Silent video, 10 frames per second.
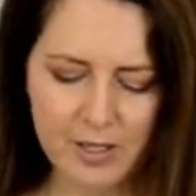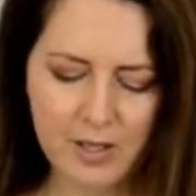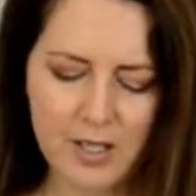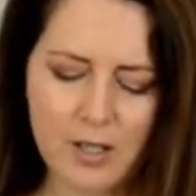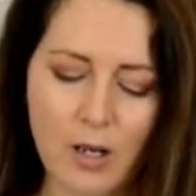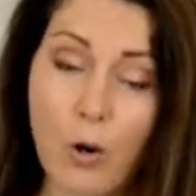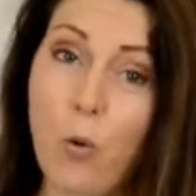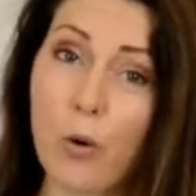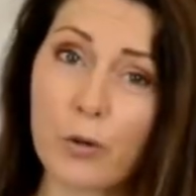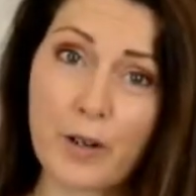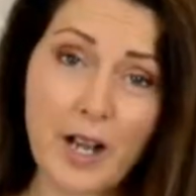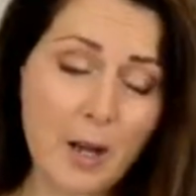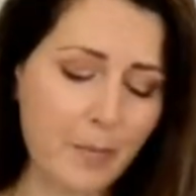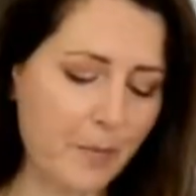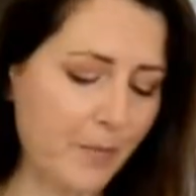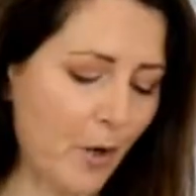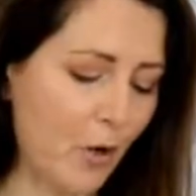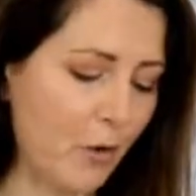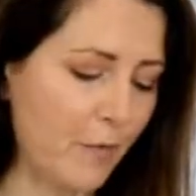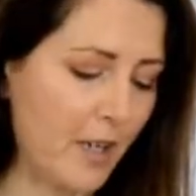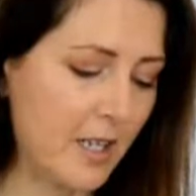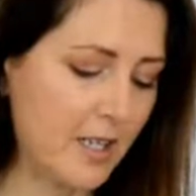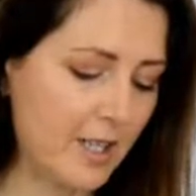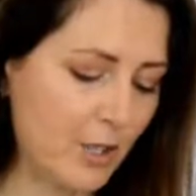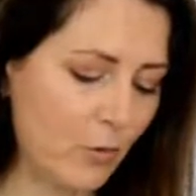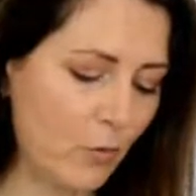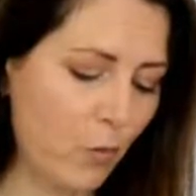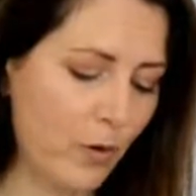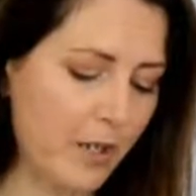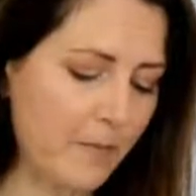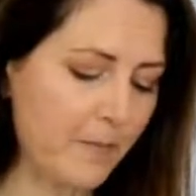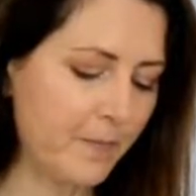So this is a 1/4 cup of distilled water.